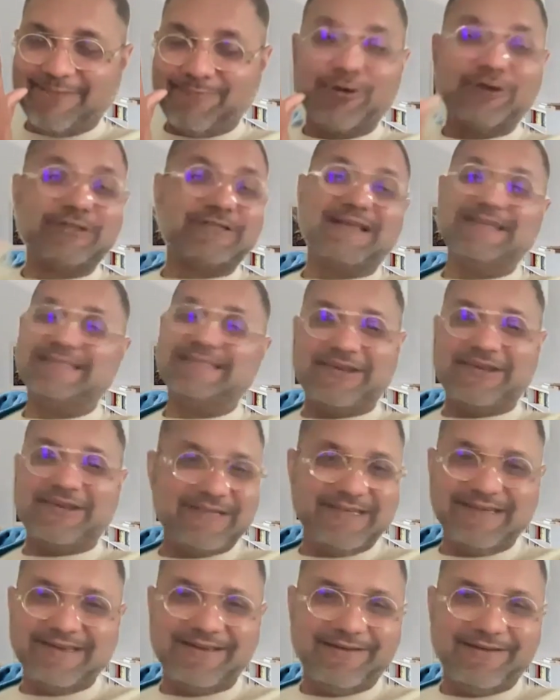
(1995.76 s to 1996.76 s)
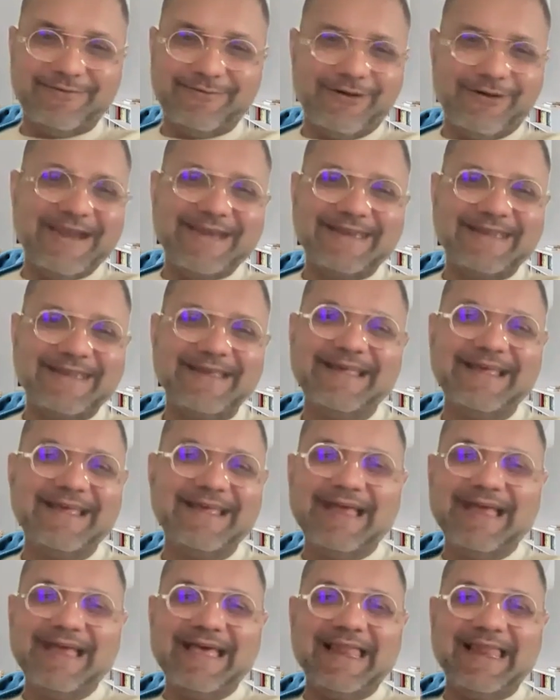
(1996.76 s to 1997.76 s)
personalization, right?
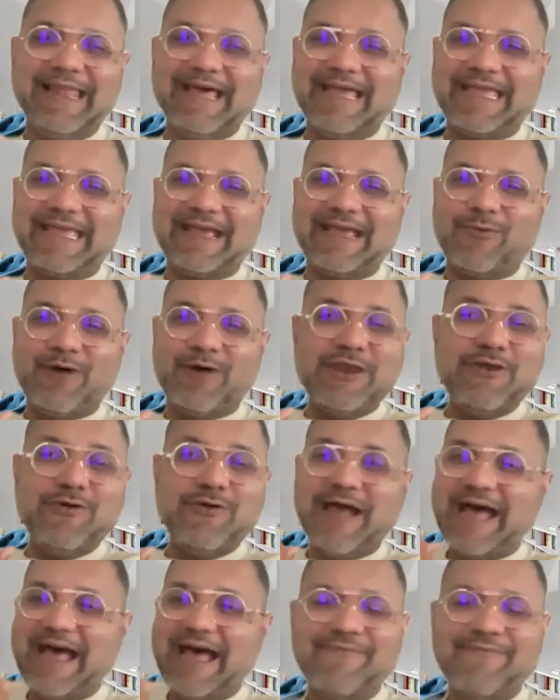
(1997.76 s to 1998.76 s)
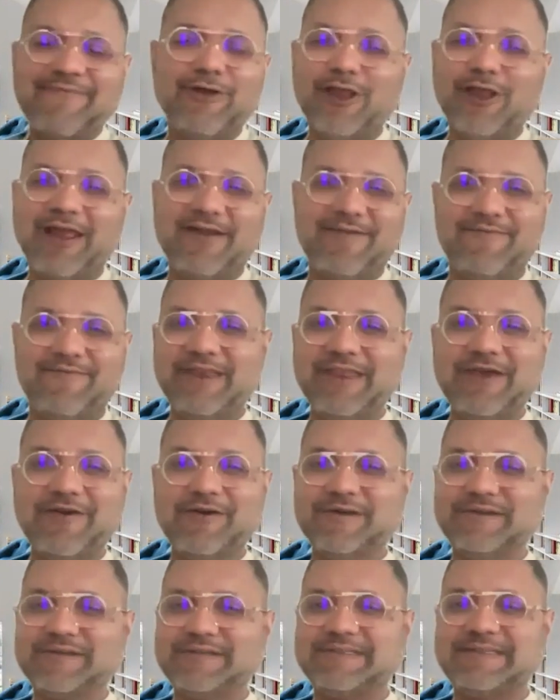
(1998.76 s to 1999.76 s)
Like when you have a lot of
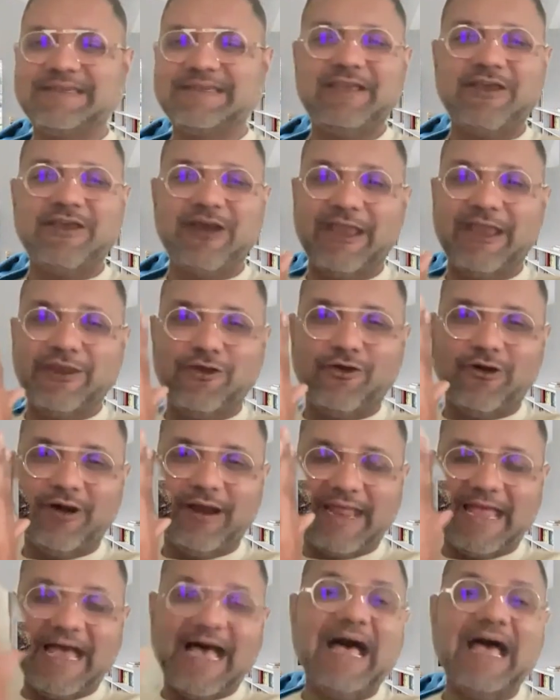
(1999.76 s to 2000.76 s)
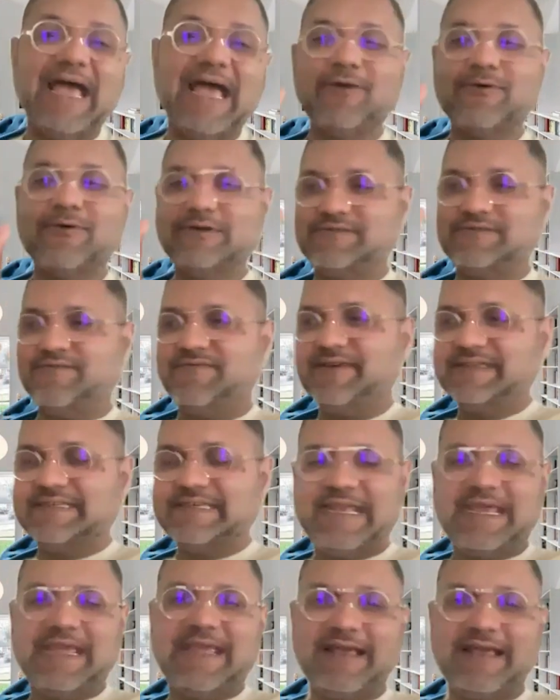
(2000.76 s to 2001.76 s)
videos and you're a guy who's
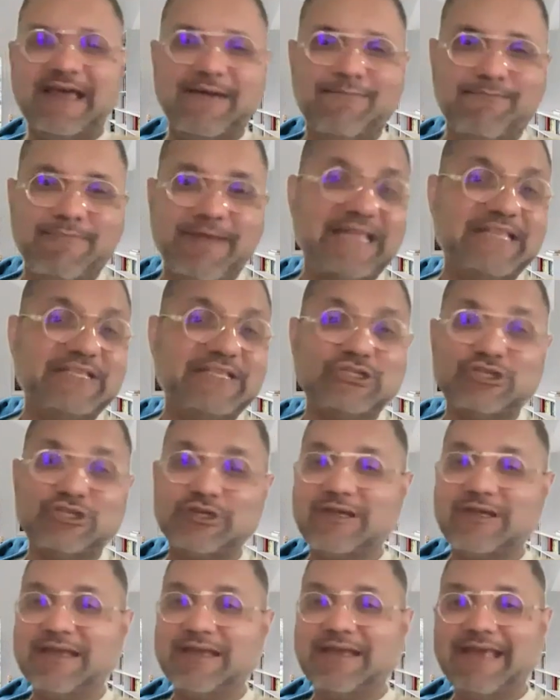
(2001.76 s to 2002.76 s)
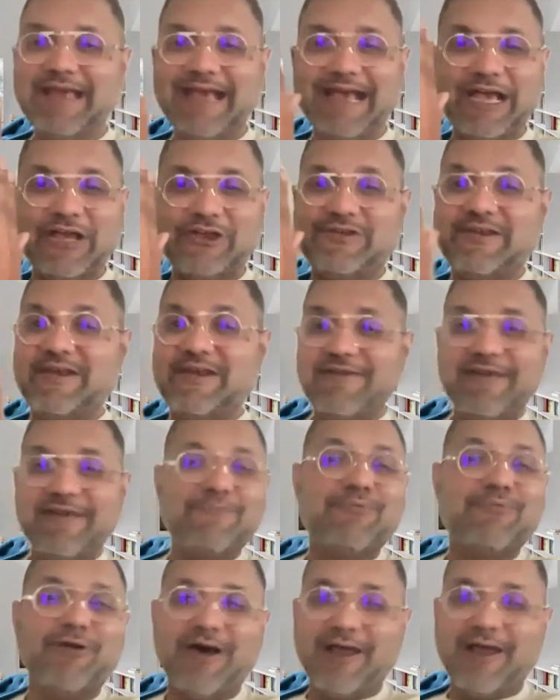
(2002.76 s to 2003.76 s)
visiting a men's
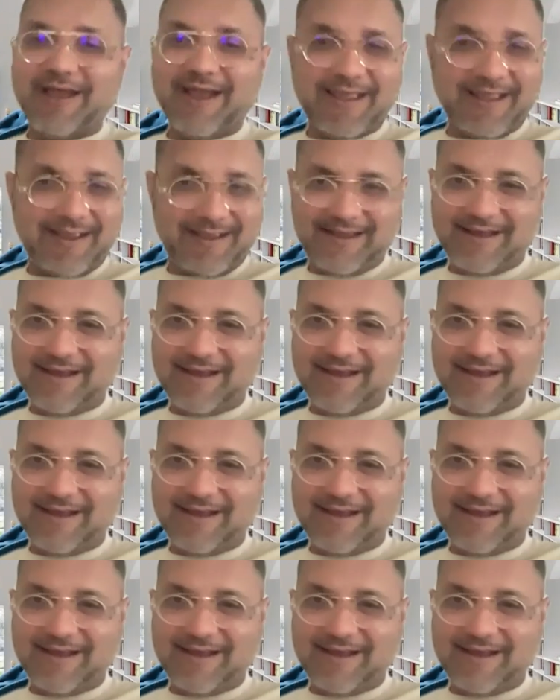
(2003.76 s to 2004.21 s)
shaving product